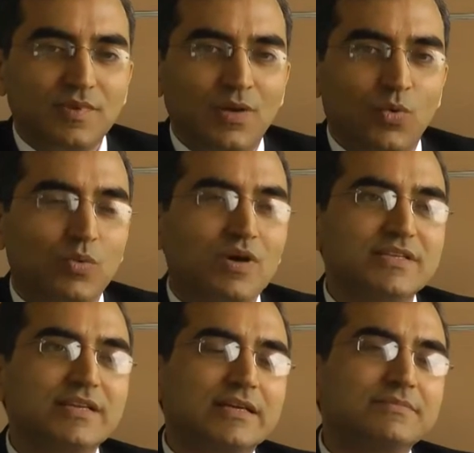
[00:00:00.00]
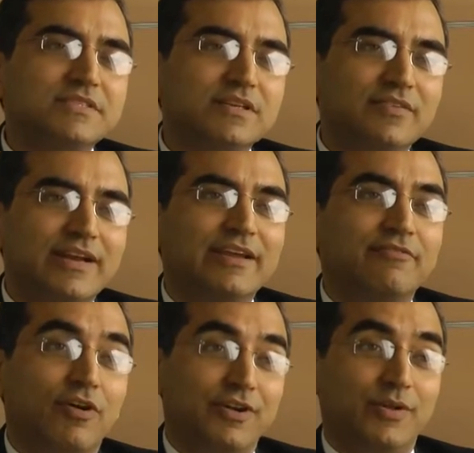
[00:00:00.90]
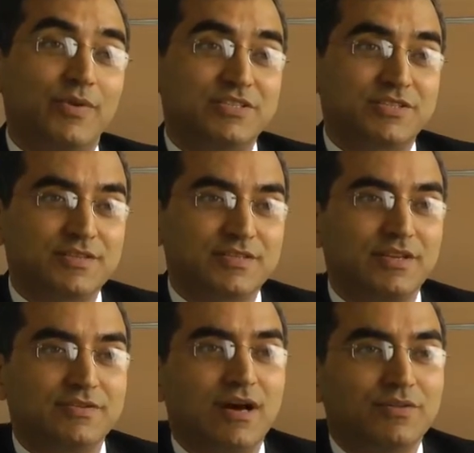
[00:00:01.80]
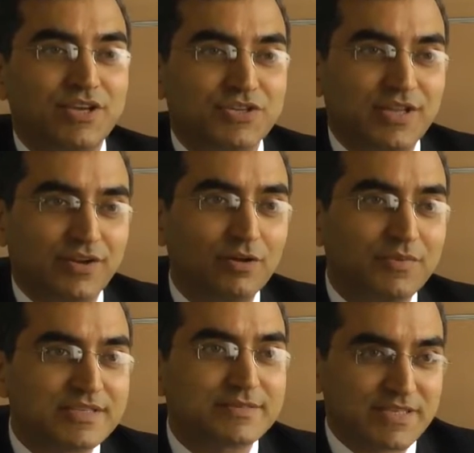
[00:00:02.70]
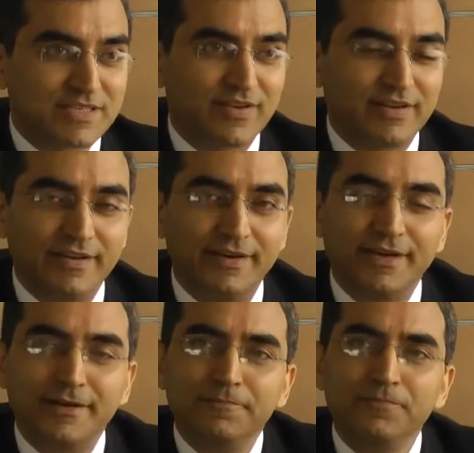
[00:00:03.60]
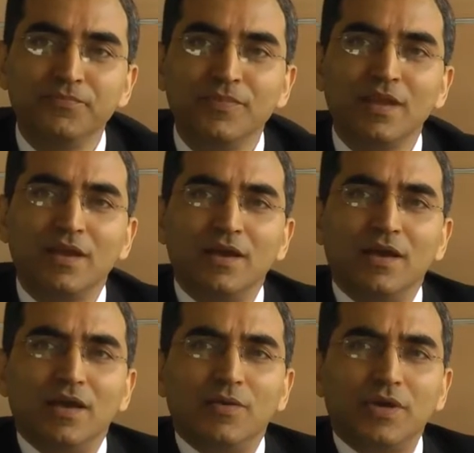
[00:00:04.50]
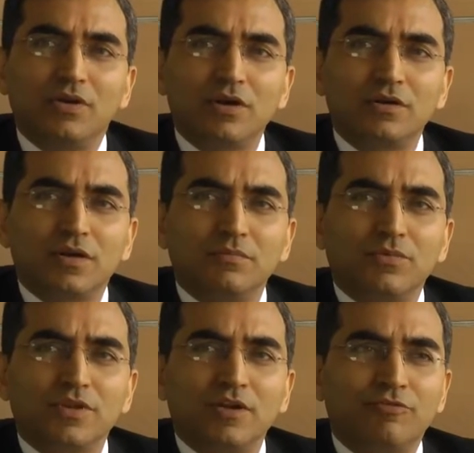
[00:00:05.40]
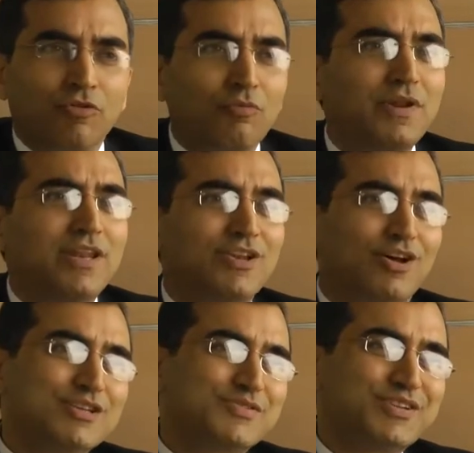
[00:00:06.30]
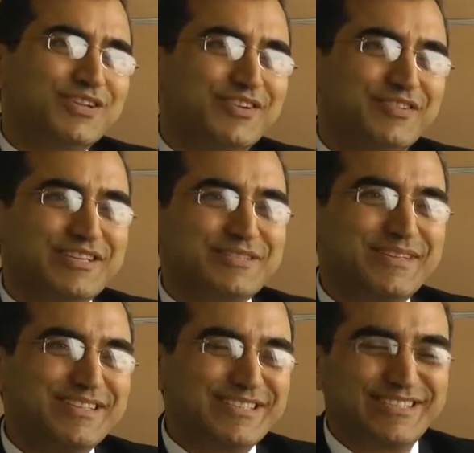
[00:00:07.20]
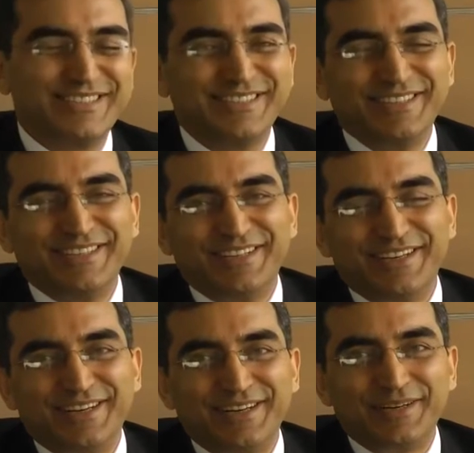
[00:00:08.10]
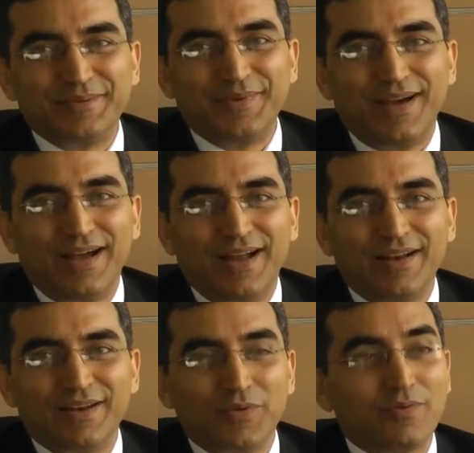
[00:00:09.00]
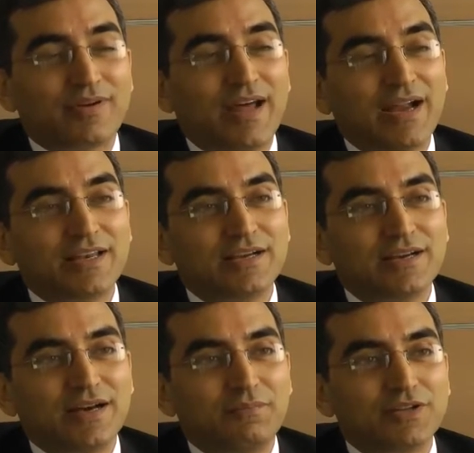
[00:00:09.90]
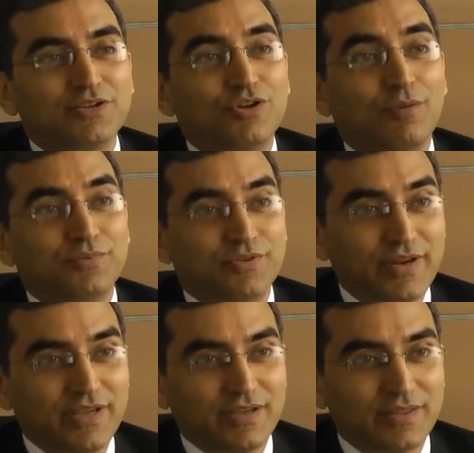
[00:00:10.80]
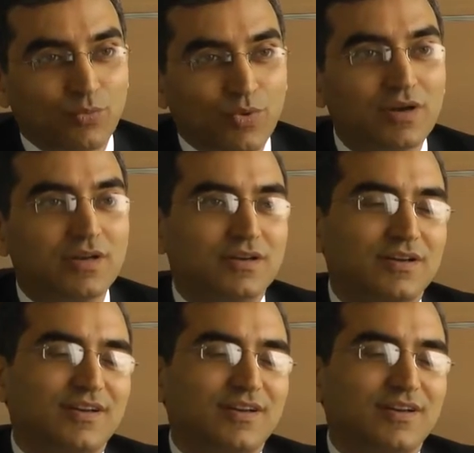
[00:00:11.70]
One was in terms of getting foreign investors into South Asian economies, specifically India. We got more than $4 billion worth of investments, and we were ranked among the top 3 in the world